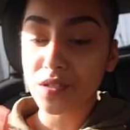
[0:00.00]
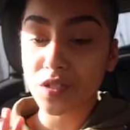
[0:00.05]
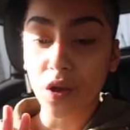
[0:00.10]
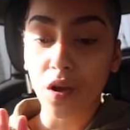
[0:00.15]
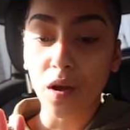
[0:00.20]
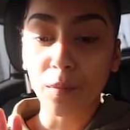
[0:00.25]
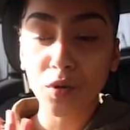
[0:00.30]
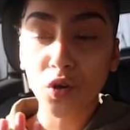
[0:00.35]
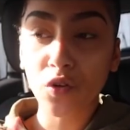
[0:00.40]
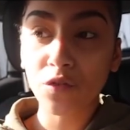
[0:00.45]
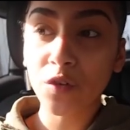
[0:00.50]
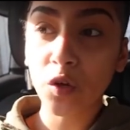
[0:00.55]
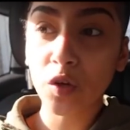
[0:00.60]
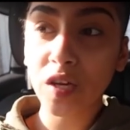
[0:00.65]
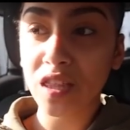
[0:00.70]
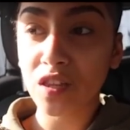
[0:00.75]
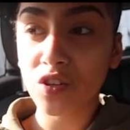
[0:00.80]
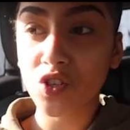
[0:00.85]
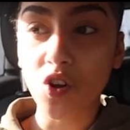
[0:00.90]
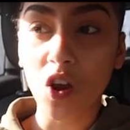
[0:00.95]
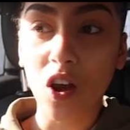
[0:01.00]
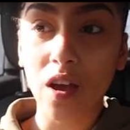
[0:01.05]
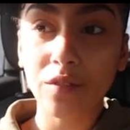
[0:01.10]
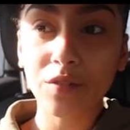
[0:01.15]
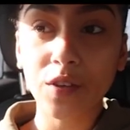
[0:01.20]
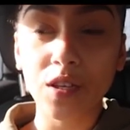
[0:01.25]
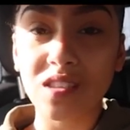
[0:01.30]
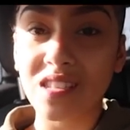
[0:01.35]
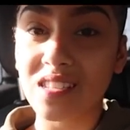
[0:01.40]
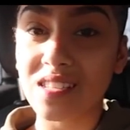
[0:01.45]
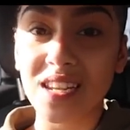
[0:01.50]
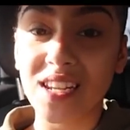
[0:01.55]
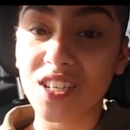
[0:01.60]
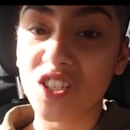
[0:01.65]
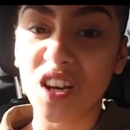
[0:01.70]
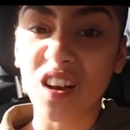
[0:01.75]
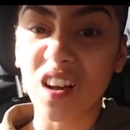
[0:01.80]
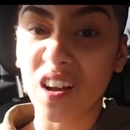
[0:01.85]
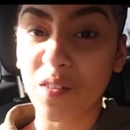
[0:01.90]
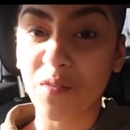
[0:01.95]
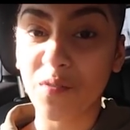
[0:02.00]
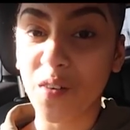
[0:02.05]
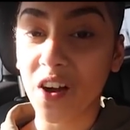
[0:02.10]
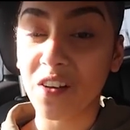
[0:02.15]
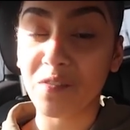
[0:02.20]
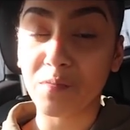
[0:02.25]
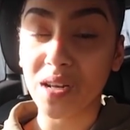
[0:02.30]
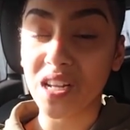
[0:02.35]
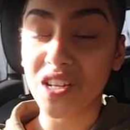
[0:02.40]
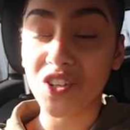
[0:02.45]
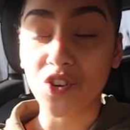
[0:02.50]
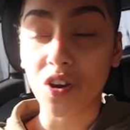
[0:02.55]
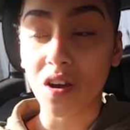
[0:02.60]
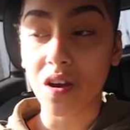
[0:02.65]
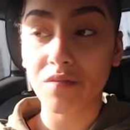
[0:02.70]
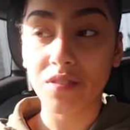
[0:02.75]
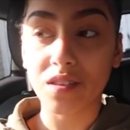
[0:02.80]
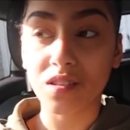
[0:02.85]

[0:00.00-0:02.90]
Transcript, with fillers: So I'm not vlogging the drive because it's literally like a five minute drive.